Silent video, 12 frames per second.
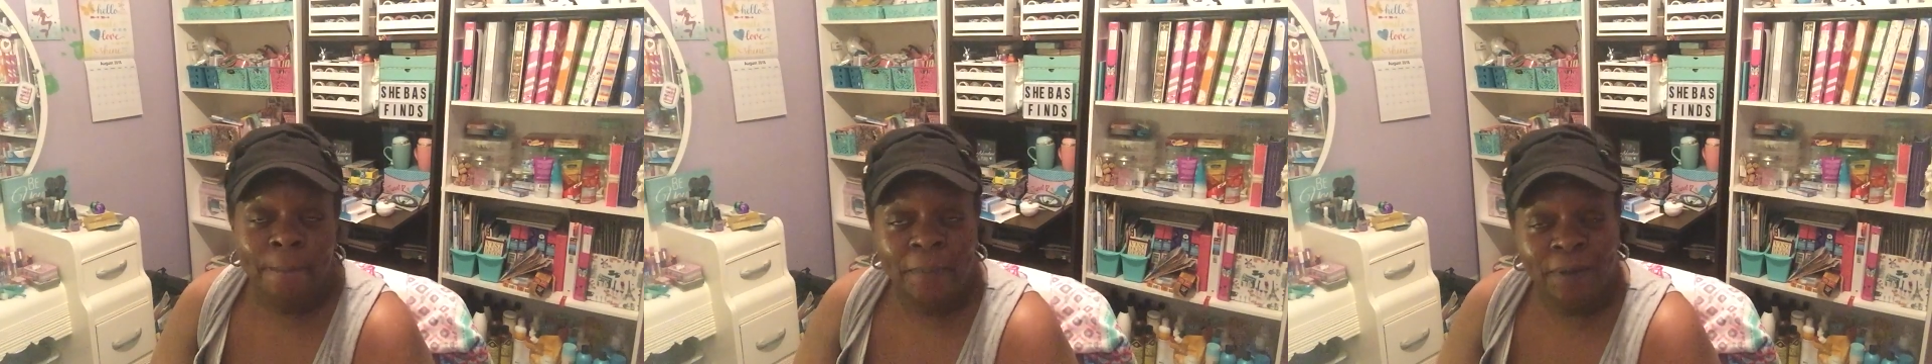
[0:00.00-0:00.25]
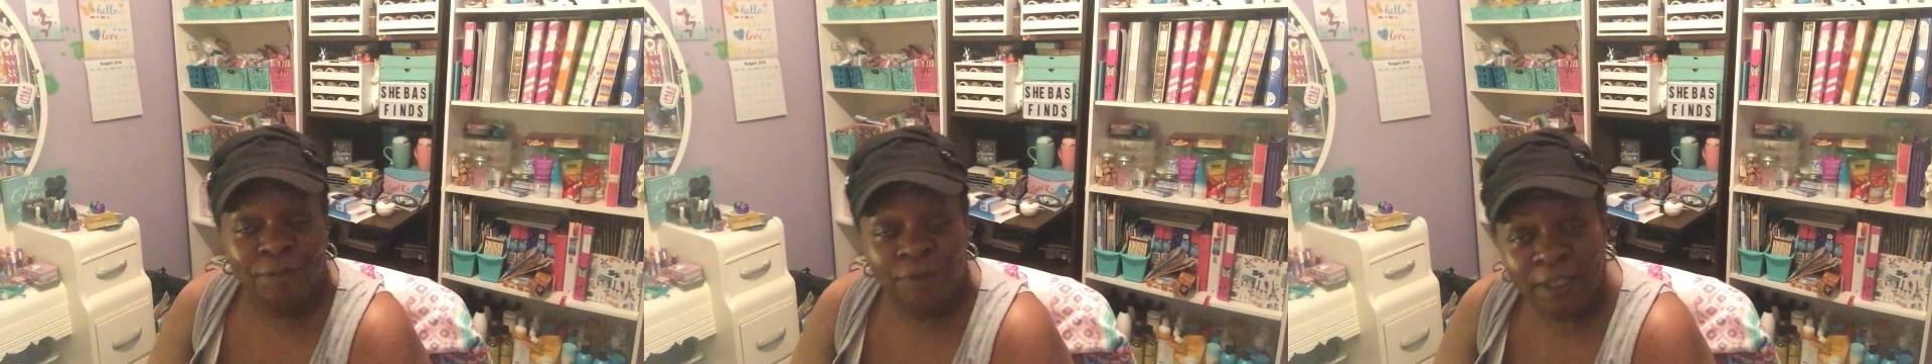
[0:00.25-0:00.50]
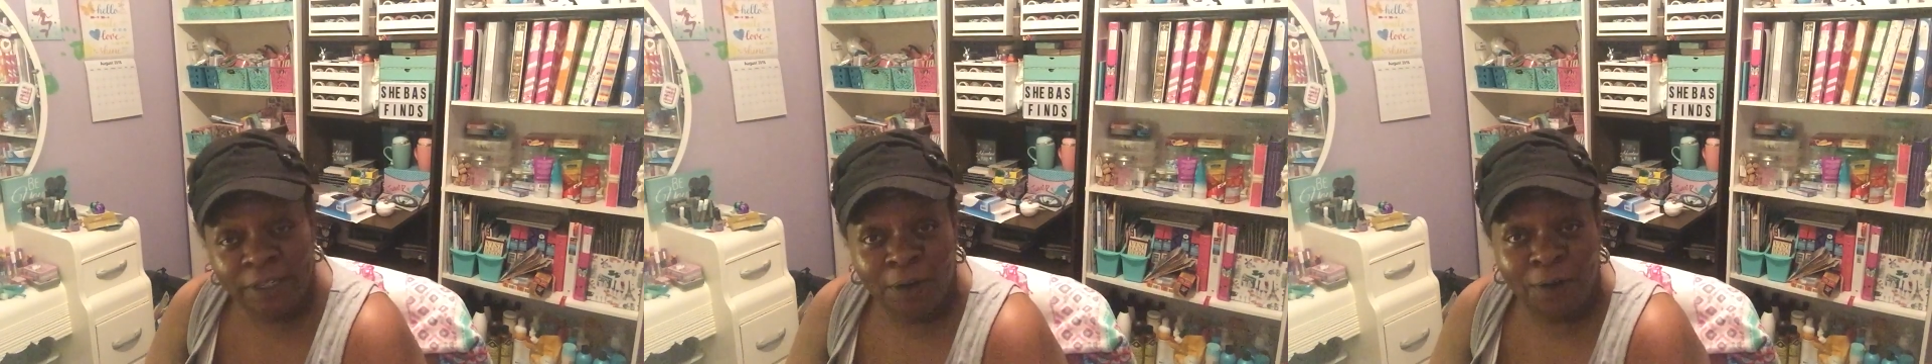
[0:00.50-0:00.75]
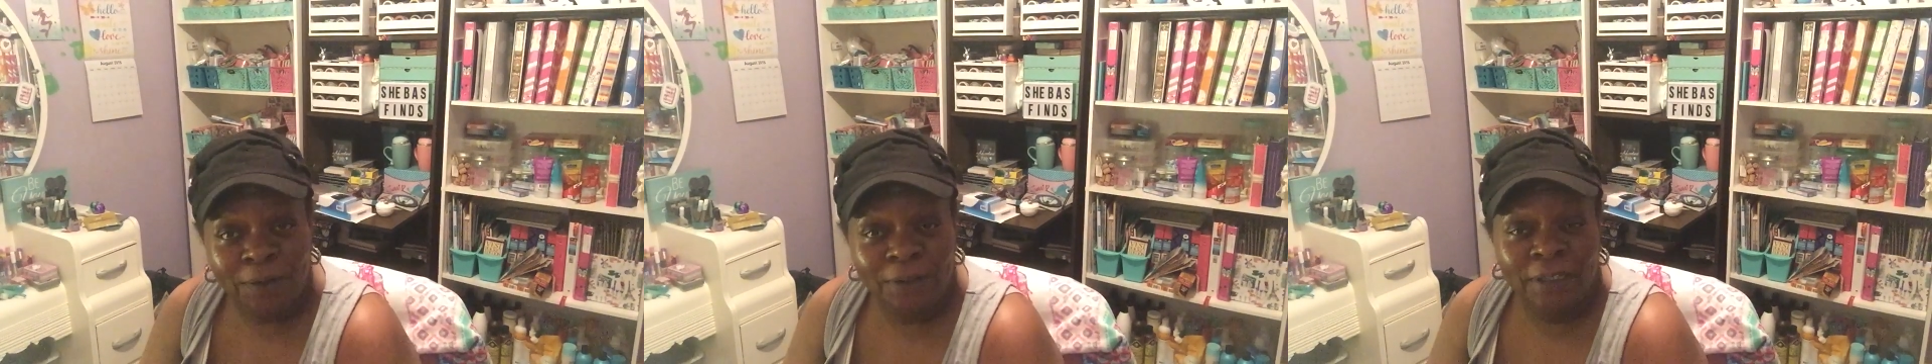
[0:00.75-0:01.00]
my feet
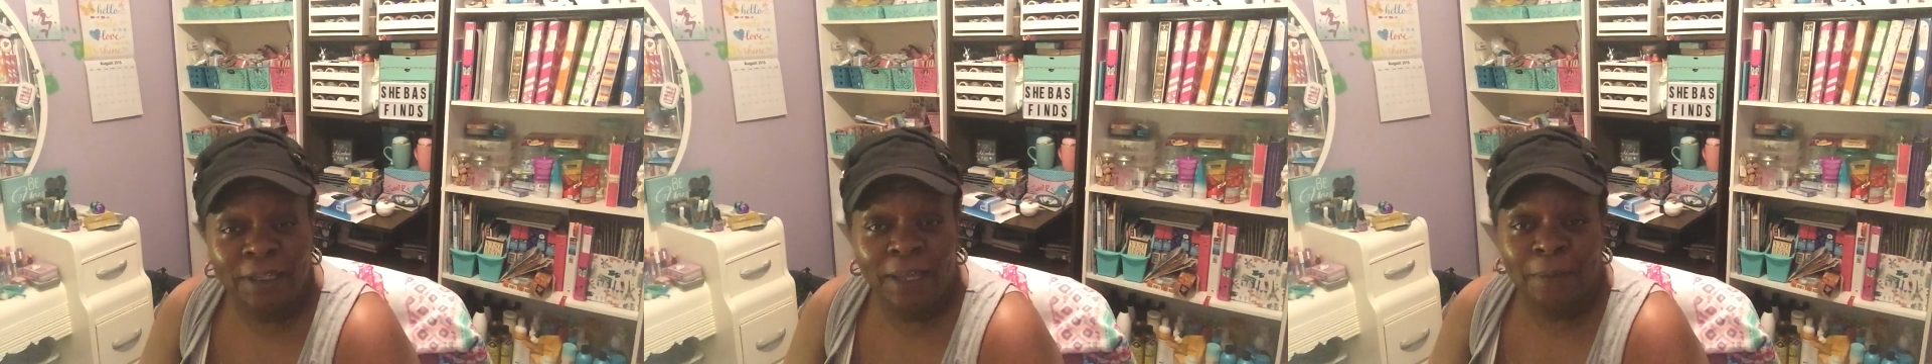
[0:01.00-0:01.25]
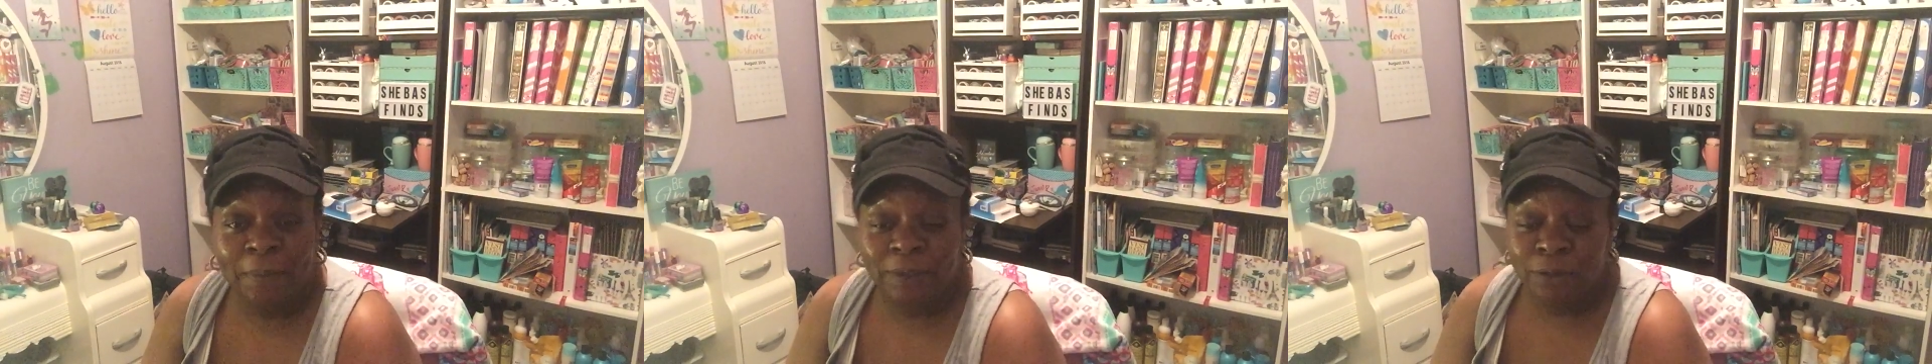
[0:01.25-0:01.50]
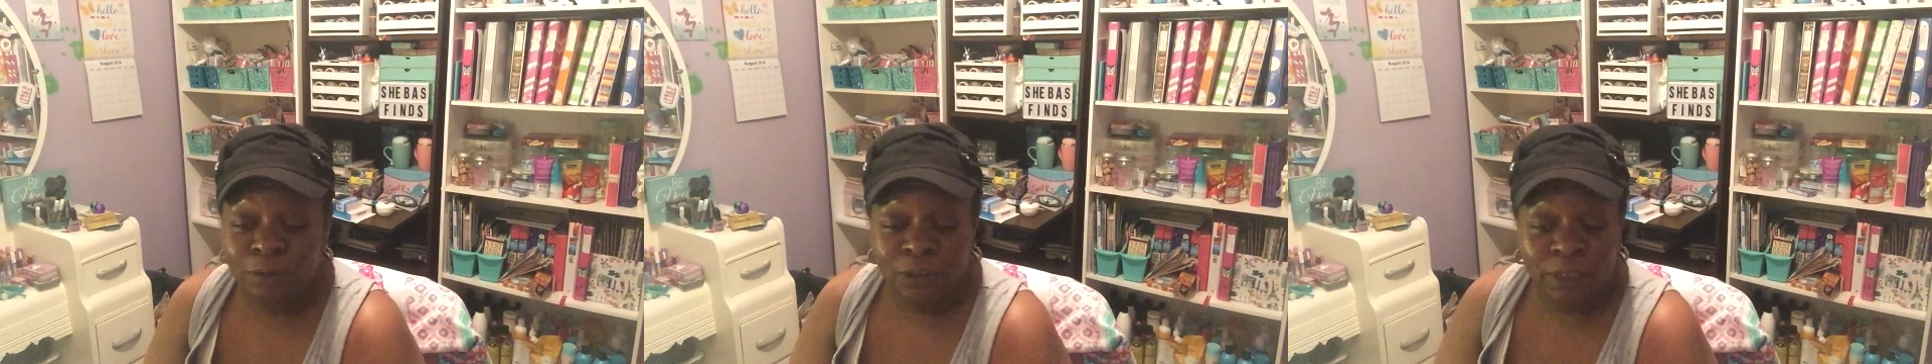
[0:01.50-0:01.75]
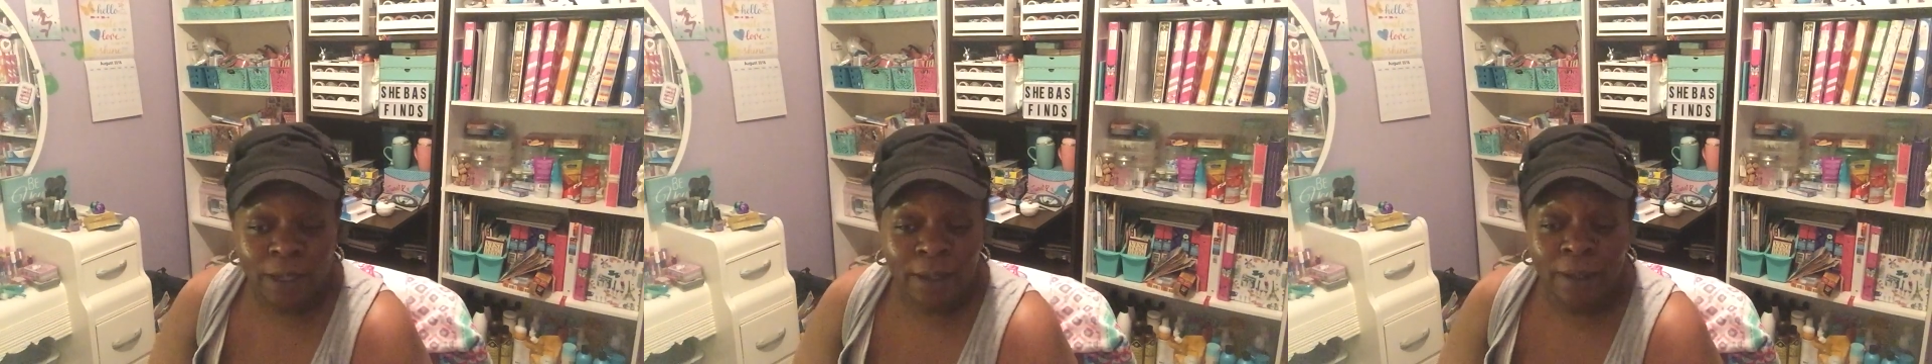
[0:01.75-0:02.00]
hurting at my new
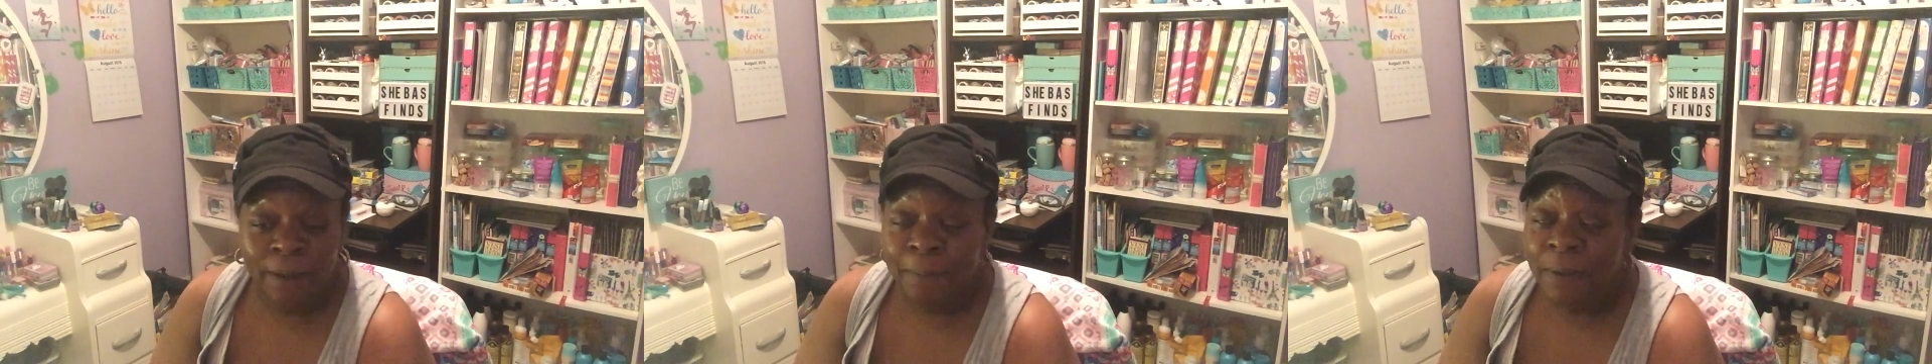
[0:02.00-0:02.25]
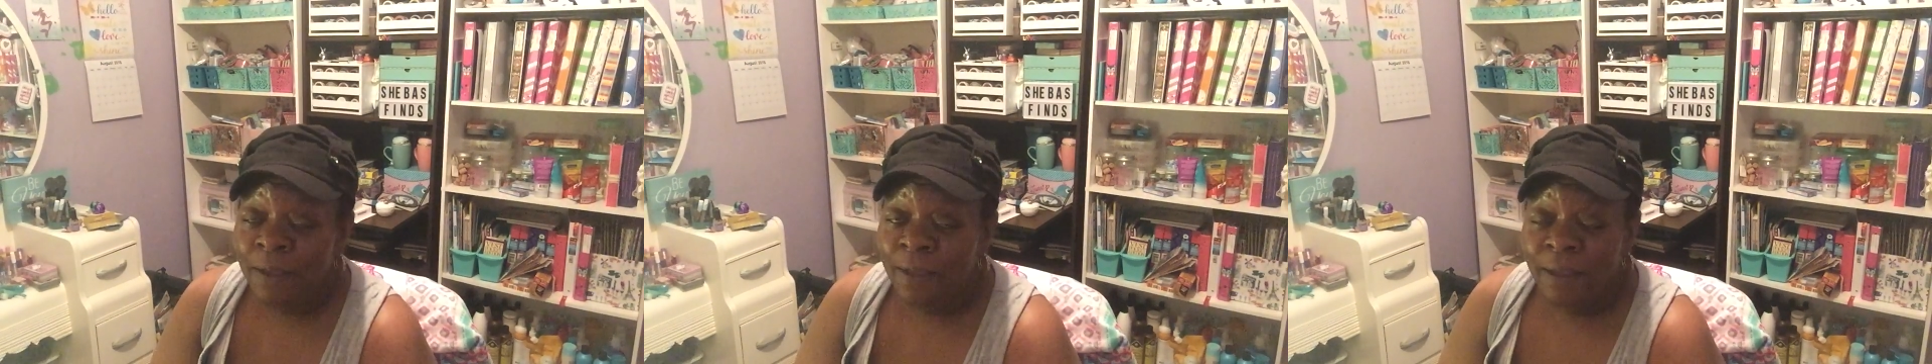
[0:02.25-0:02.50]
job.